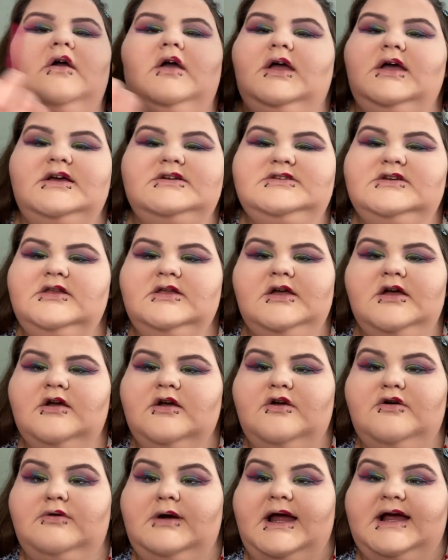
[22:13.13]
Is there like a
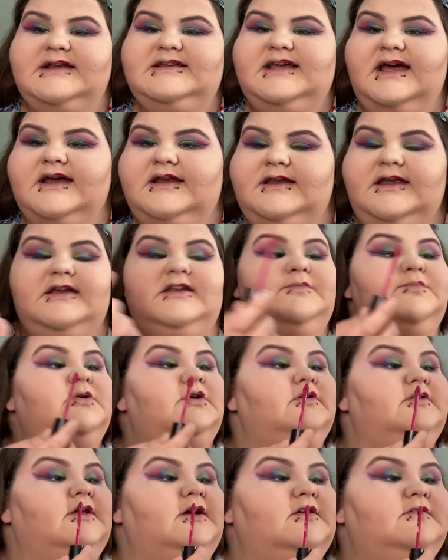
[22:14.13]
correct technique to
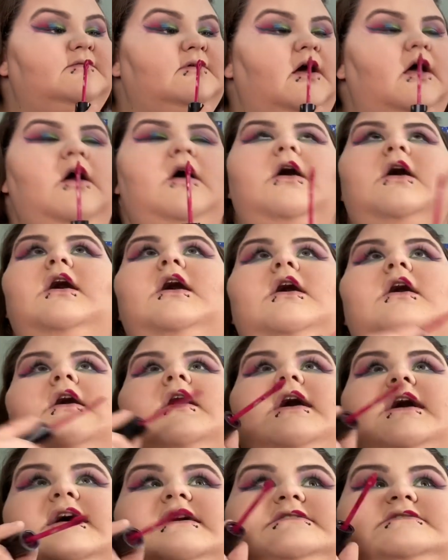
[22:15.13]
put like?
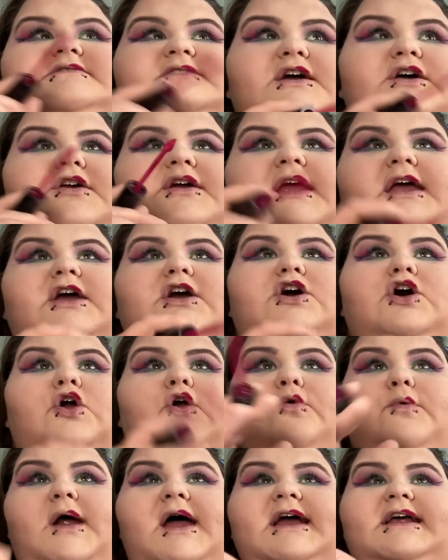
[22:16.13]
Is there a
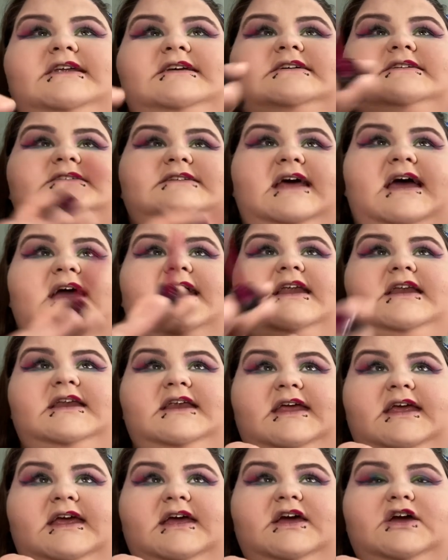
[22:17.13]
correct
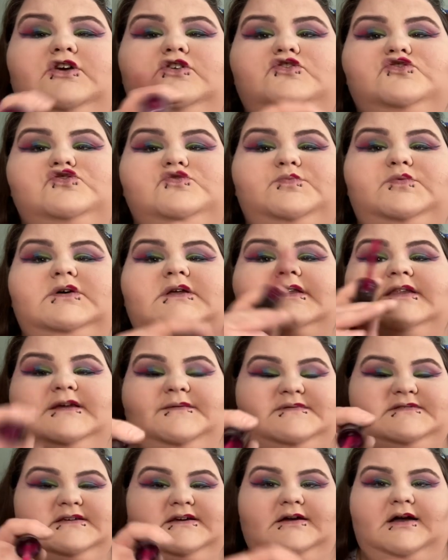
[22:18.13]
technique to put
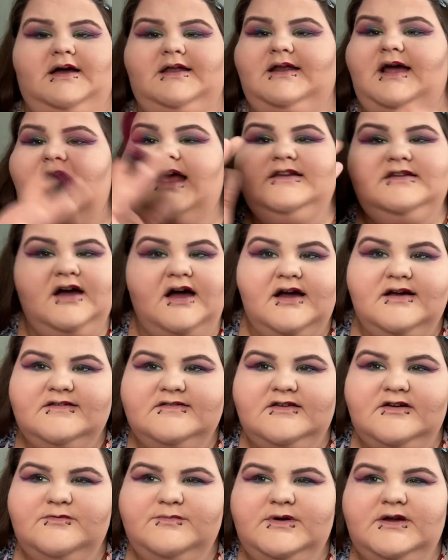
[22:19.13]
lipstick on? I talk
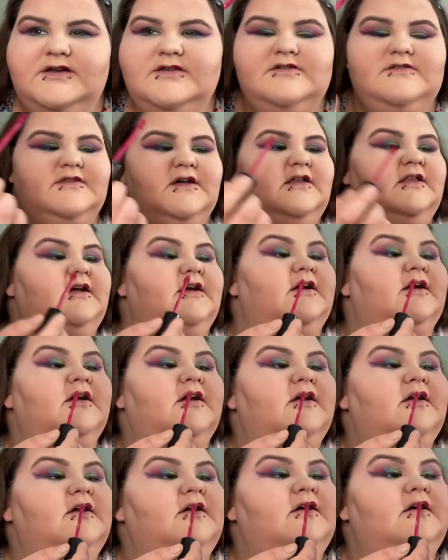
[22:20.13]
so much that like
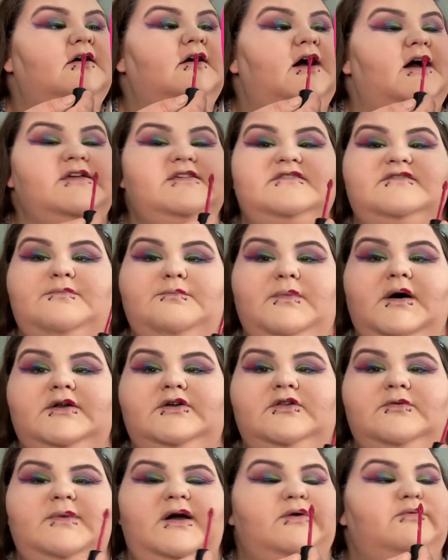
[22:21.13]
I just
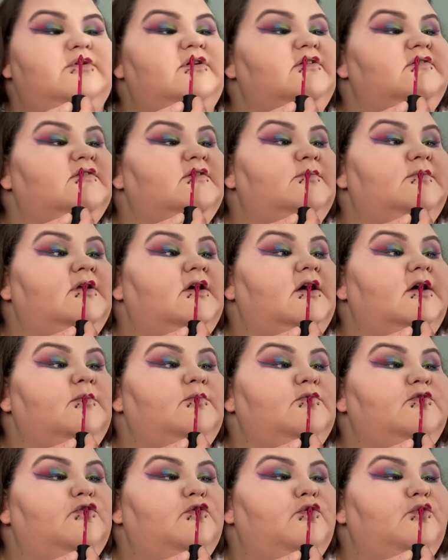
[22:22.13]
muddle my words sometimes.